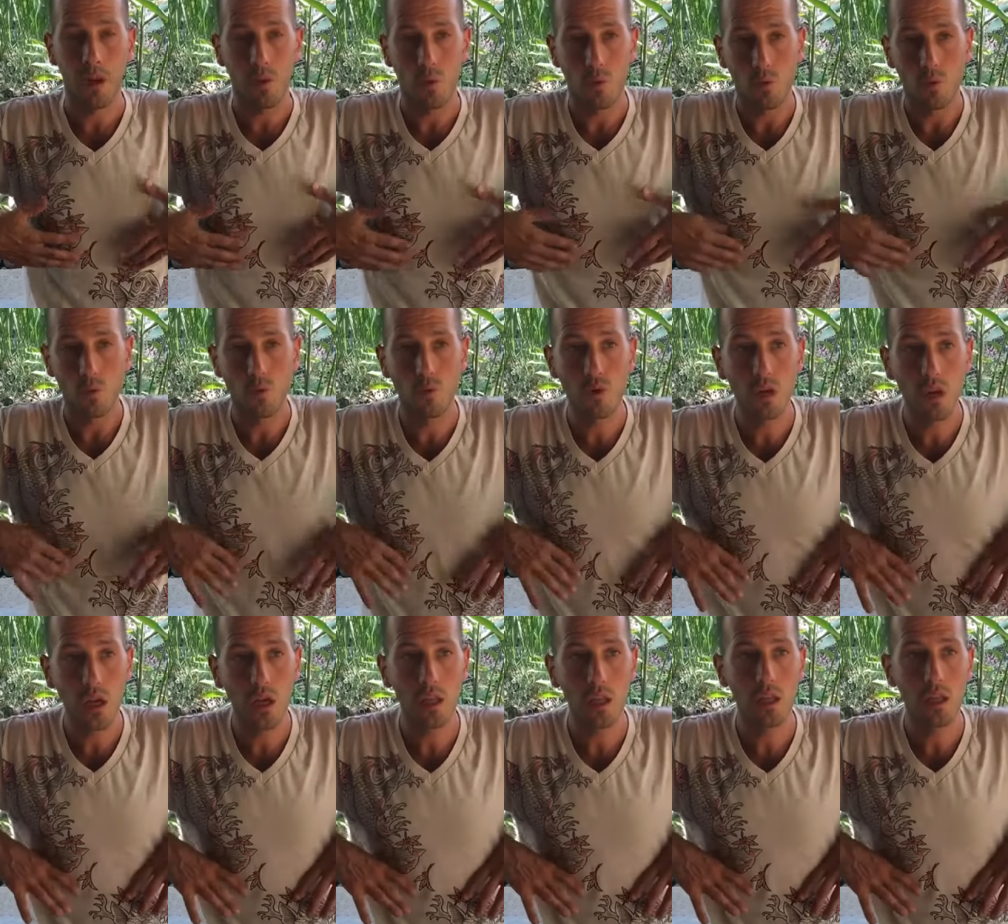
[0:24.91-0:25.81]
But
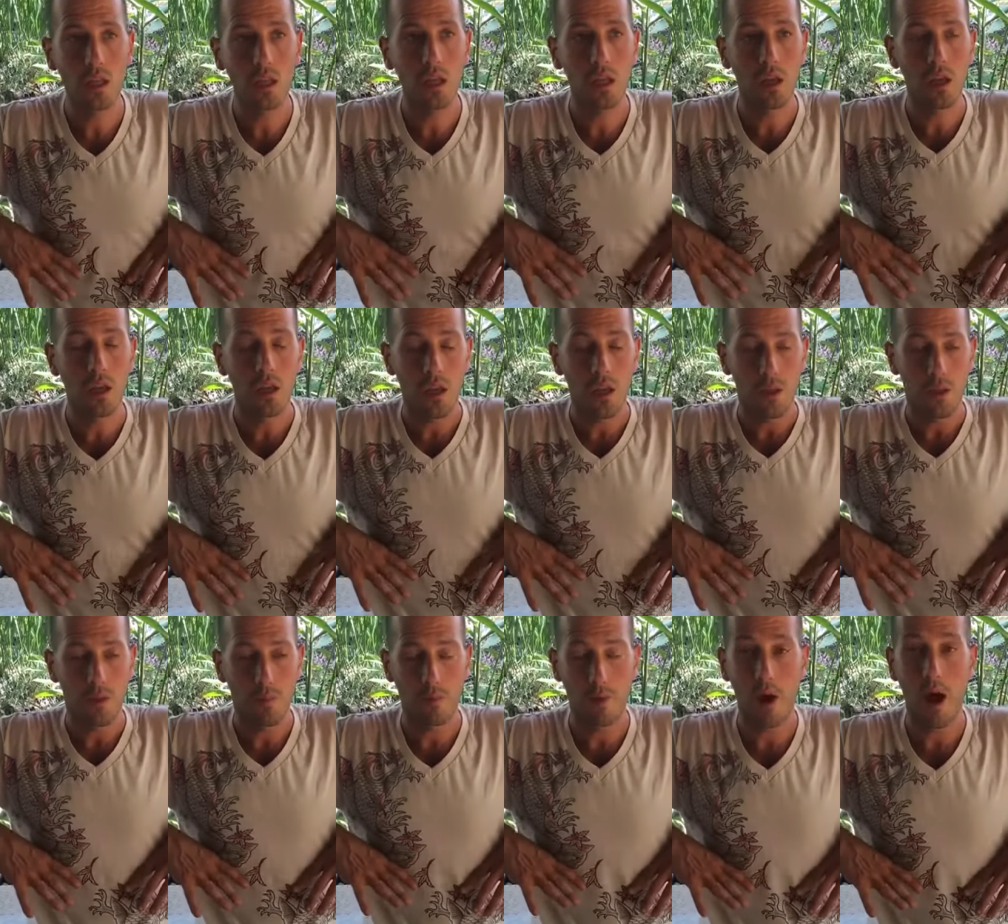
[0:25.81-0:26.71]
really,
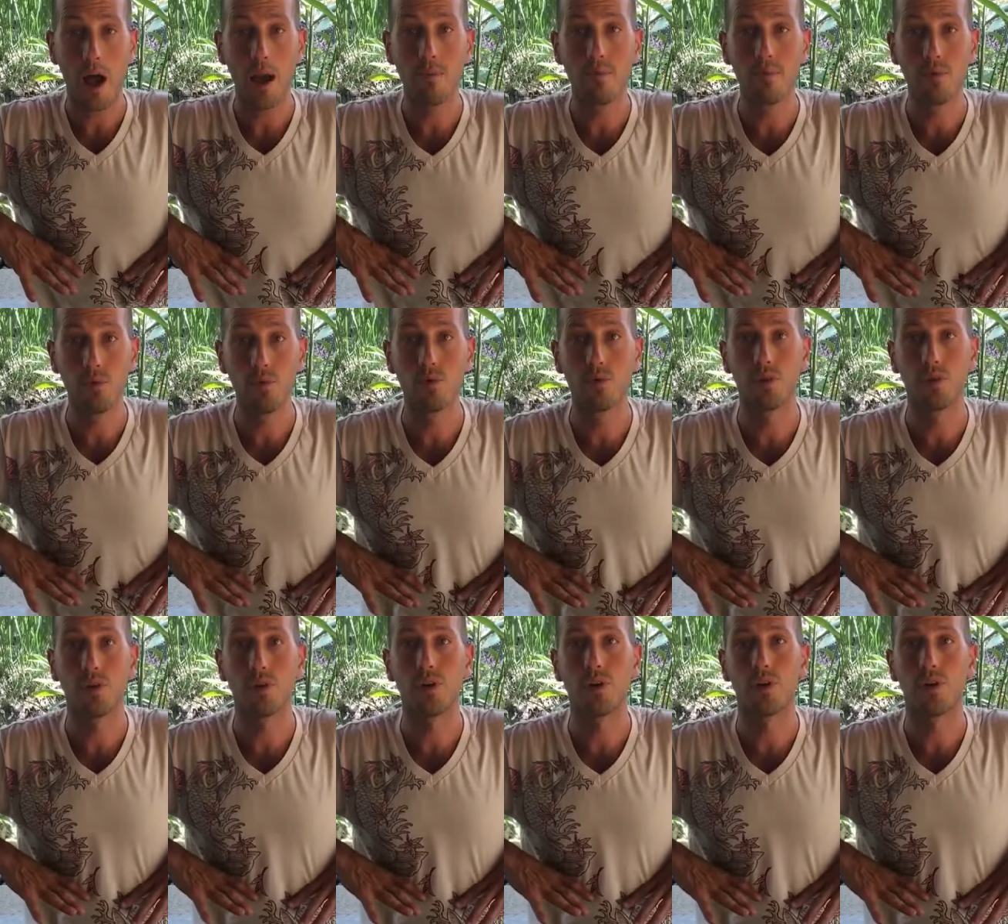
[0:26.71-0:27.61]
the prime
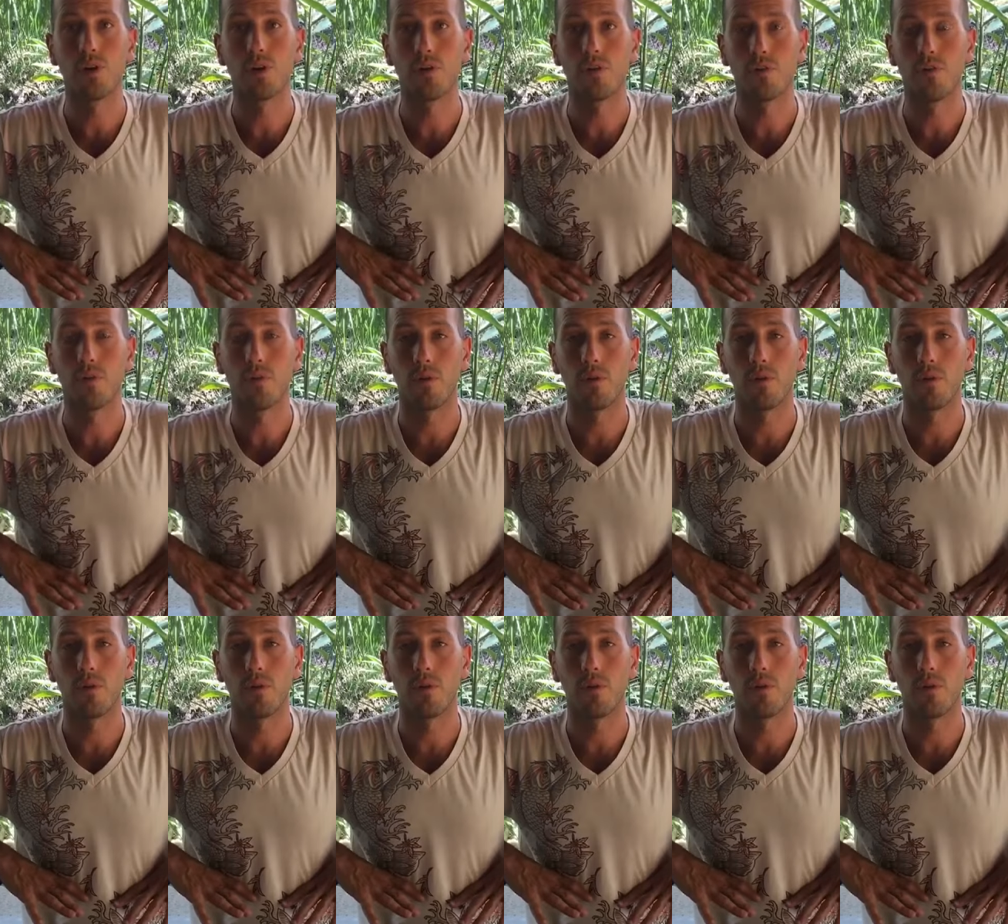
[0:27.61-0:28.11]
mover